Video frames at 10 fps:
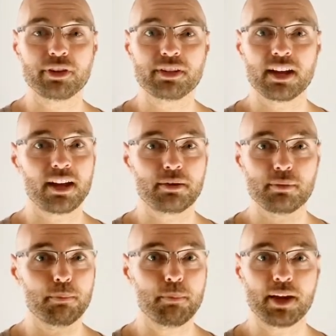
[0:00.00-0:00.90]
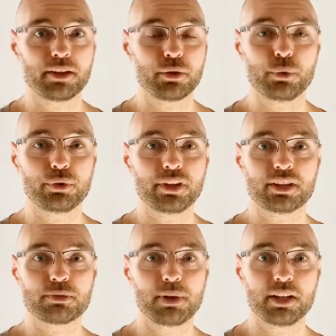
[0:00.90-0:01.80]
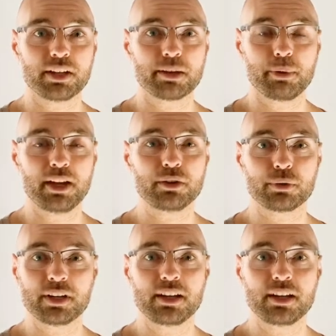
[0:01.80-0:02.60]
and make the whole thing smell like a bakery,